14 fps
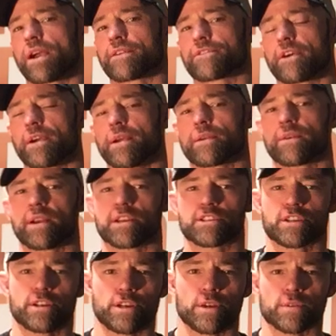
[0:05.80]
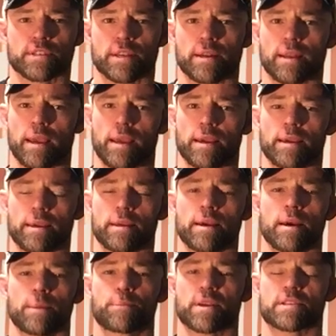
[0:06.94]
dry fire iteration using a
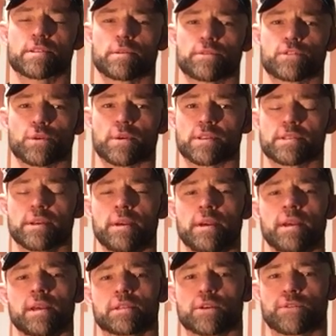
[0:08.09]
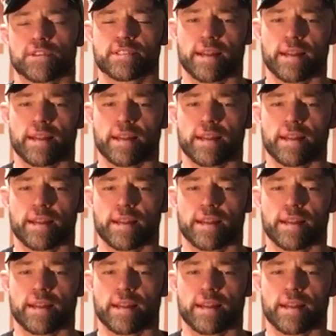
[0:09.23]
pistol of choice. So for